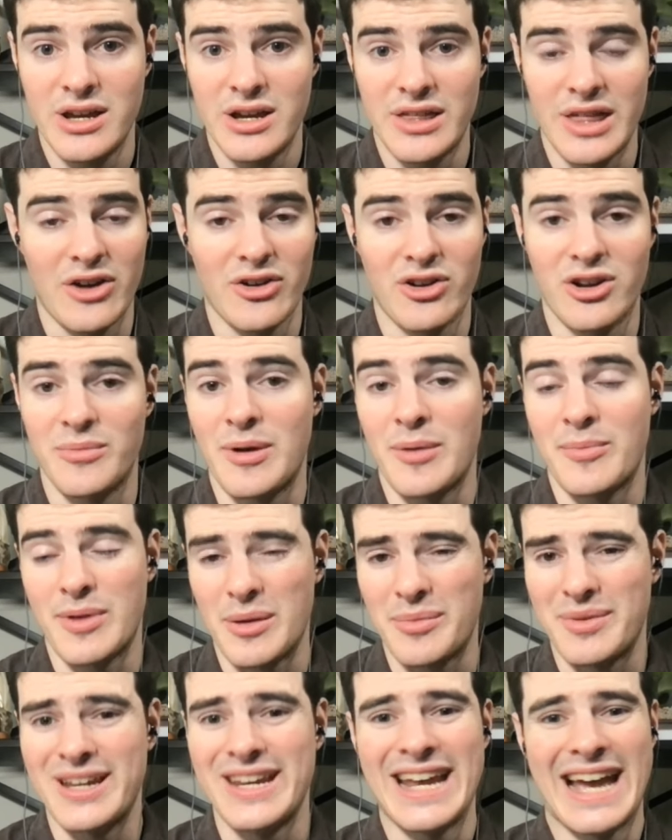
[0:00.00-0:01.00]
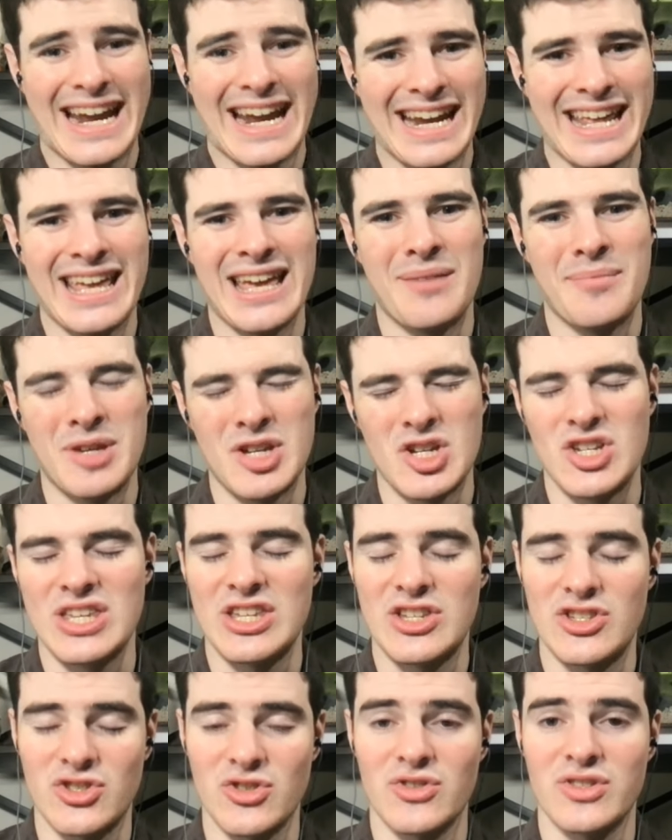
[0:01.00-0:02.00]
That'll come out probably nine a m-ish
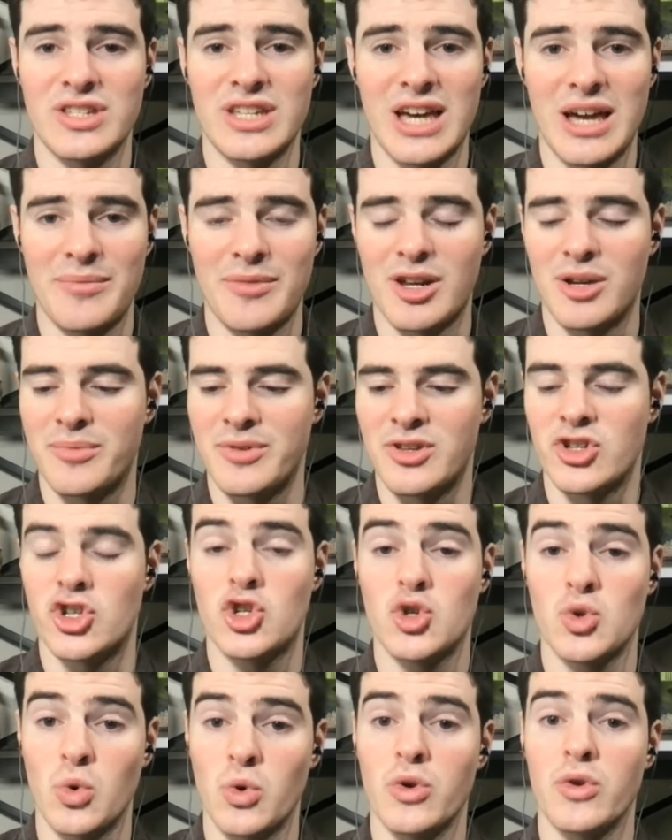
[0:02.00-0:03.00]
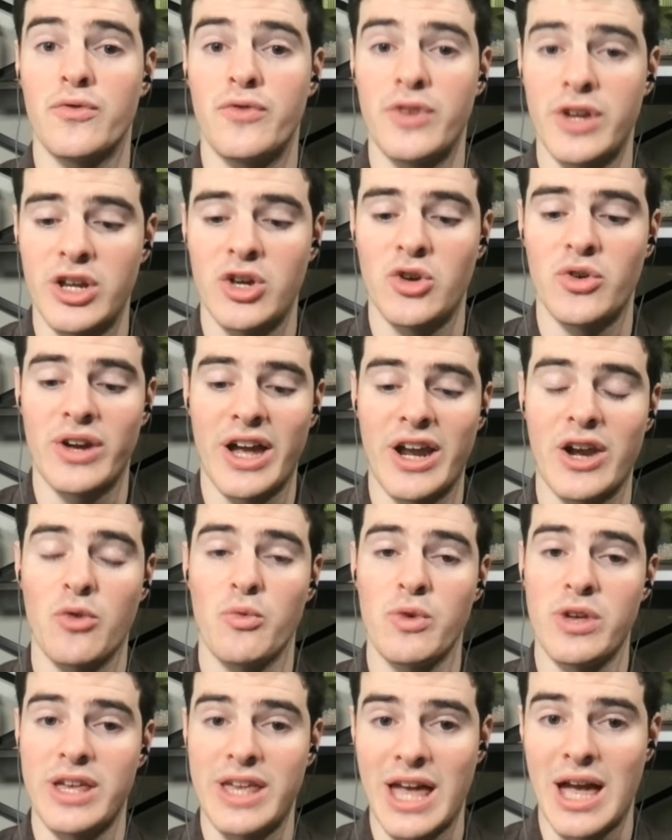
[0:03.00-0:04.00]
Eastern time. That'll be a shorter video kind
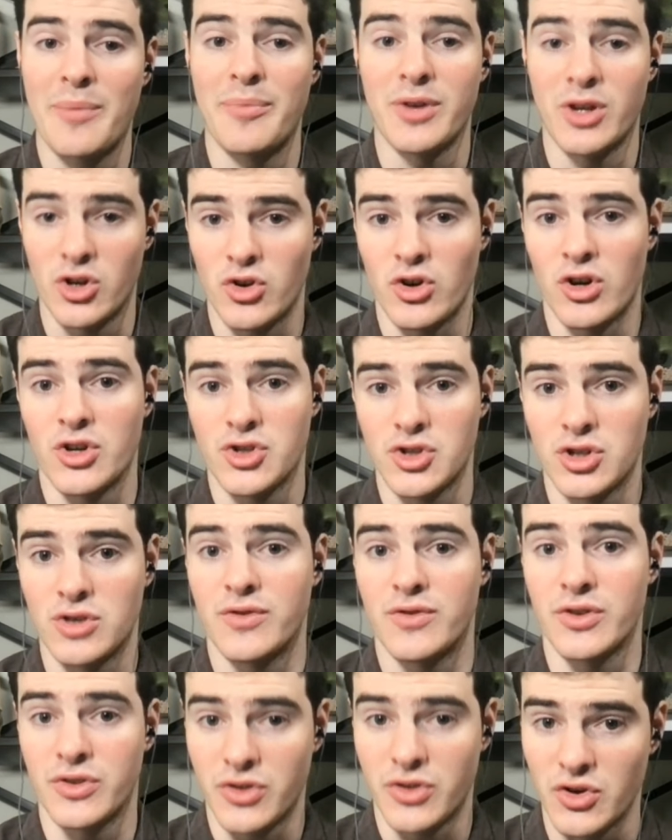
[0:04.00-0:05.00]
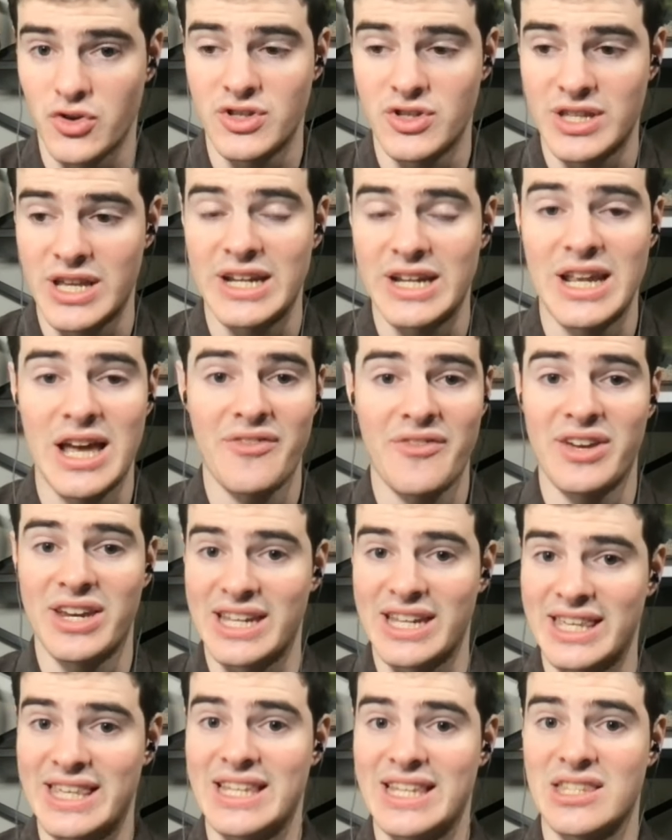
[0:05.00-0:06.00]
of recapping crossover Thursday, diving
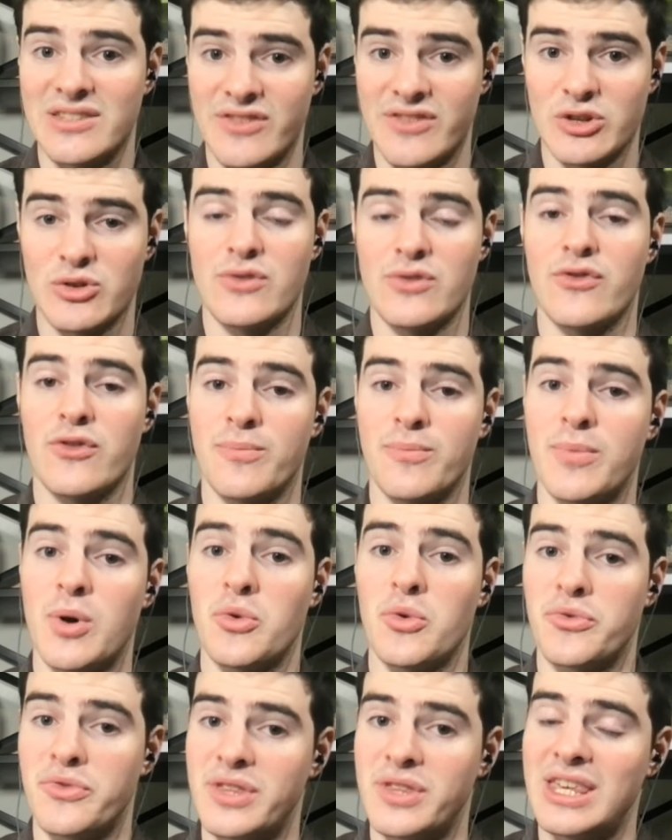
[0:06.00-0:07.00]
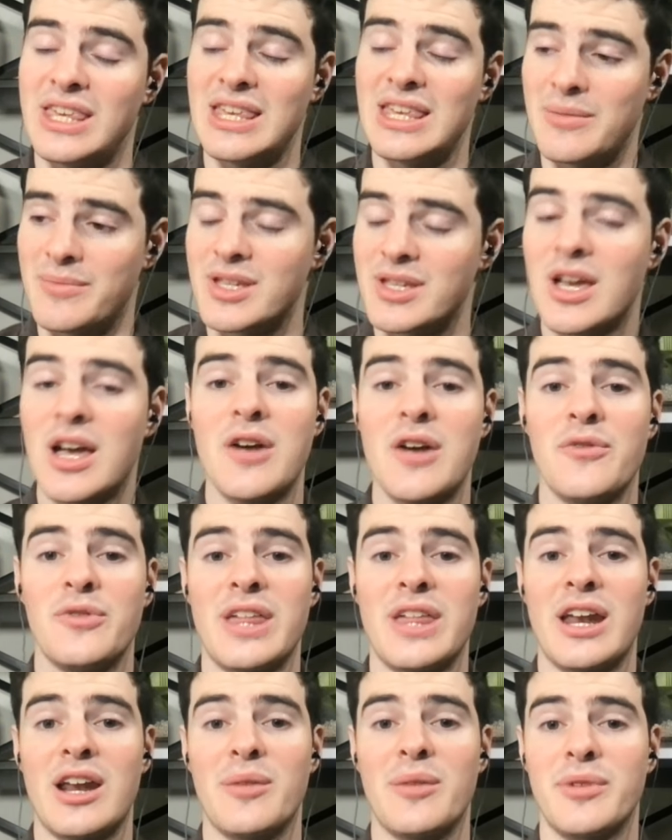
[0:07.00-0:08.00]
into Keys to Victory for both teams for
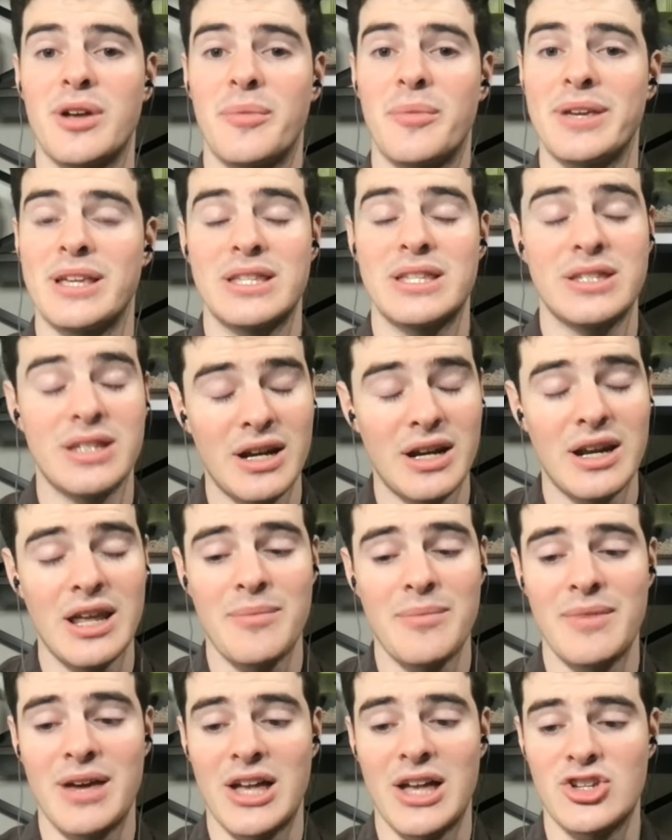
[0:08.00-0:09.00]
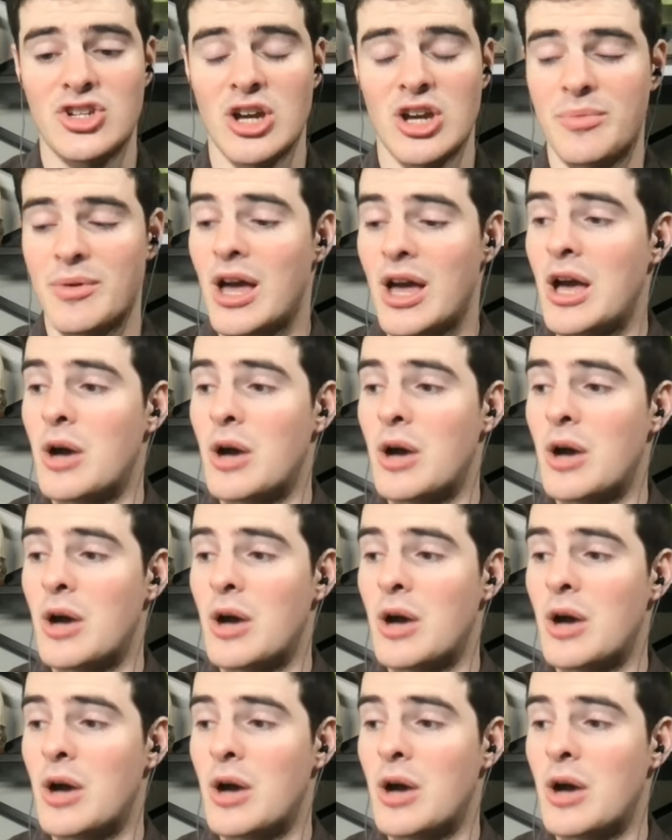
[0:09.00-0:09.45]
that upcoming Sunday matchup.